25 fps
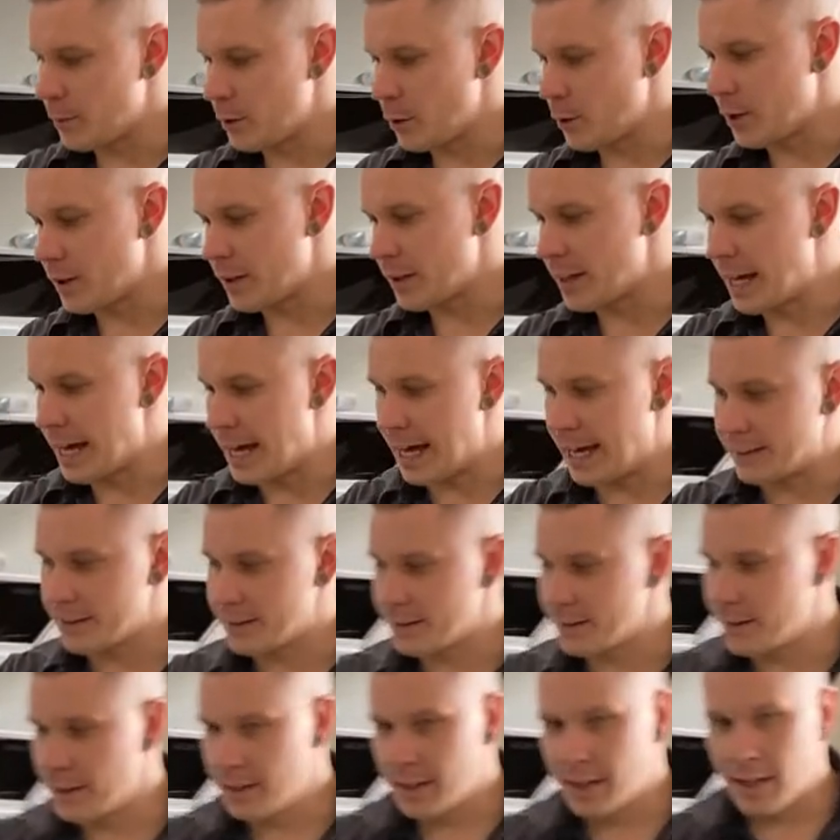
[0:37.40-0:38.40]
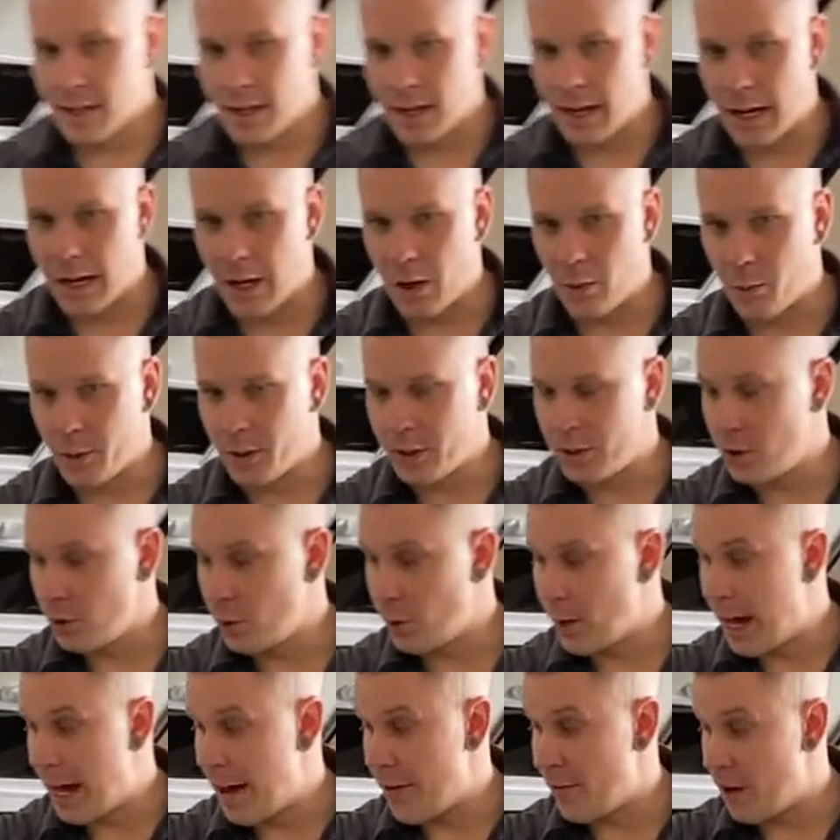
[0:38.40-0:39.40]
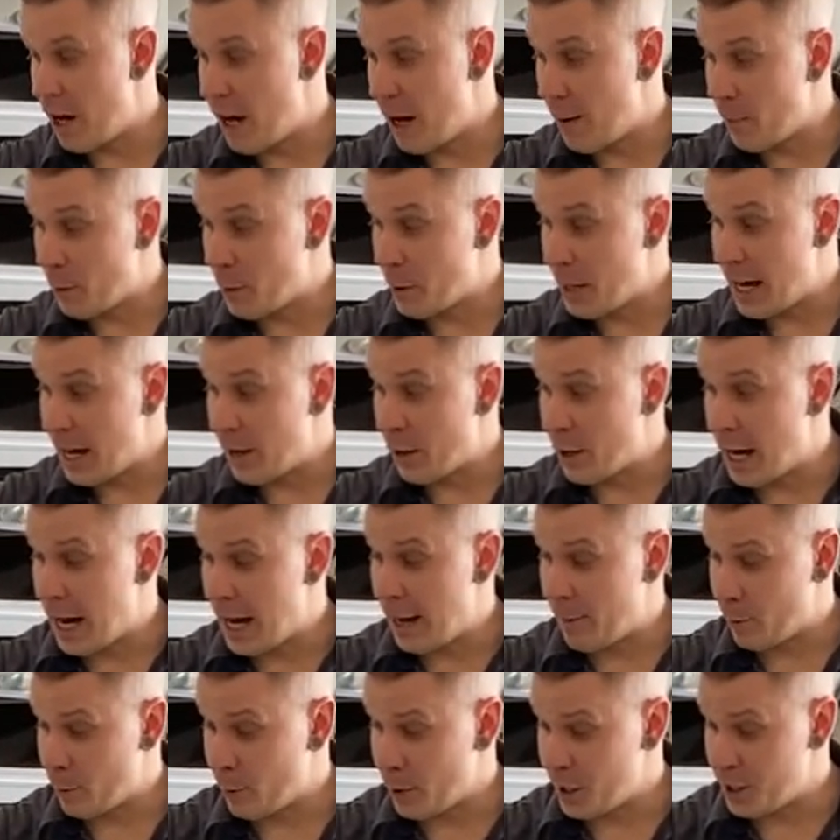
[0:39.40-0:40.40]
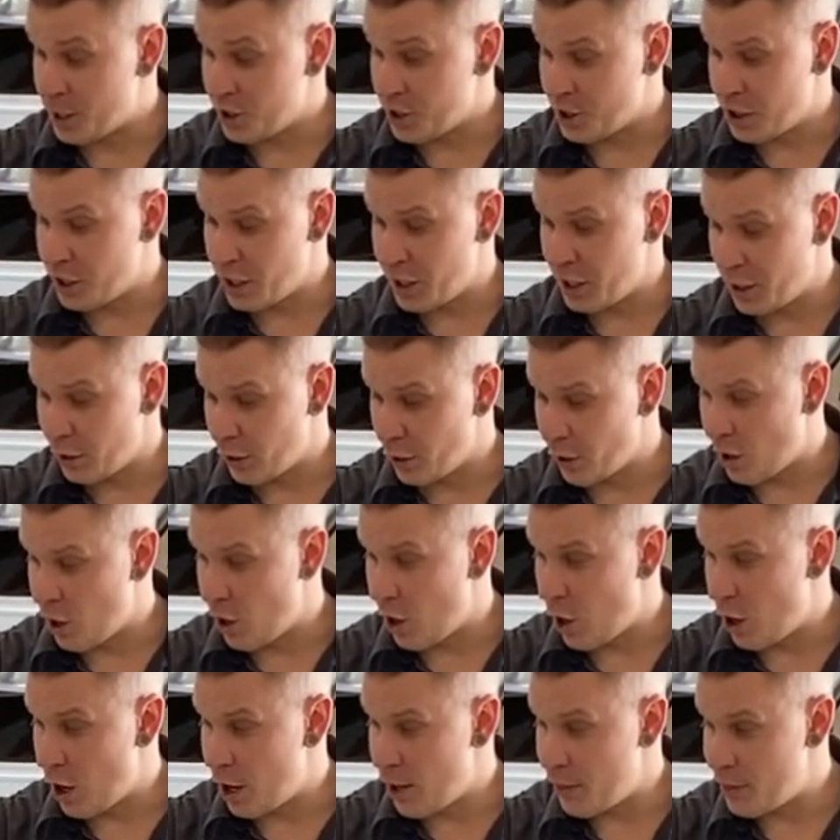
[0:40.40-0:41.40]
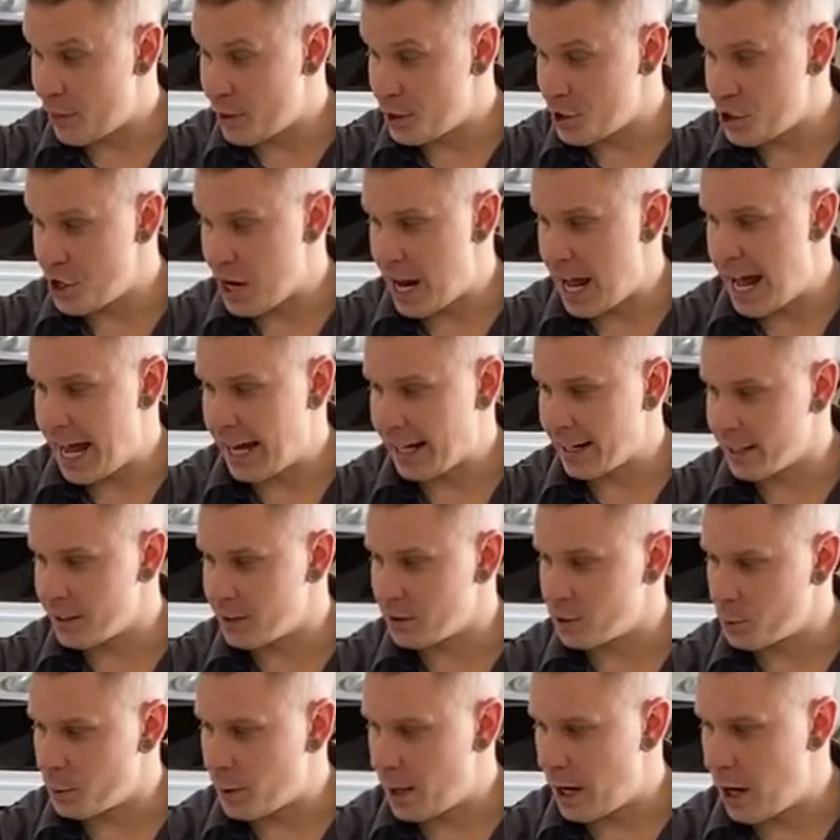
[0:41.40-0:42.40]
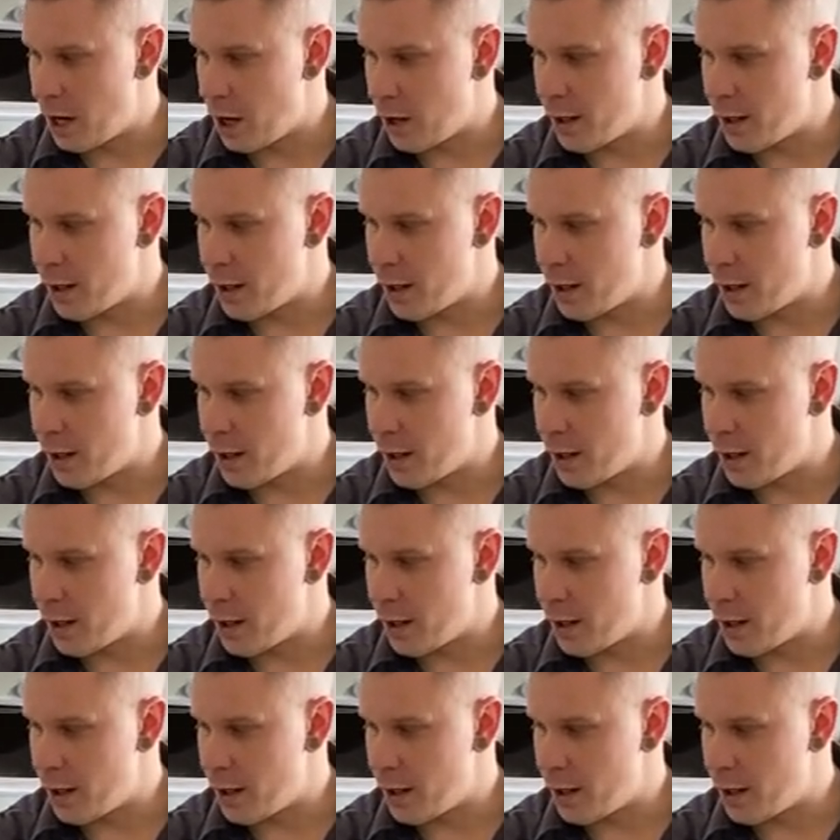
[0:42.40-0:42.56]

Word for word: you with that. Uh, we do have up or down operation here on the jack as well.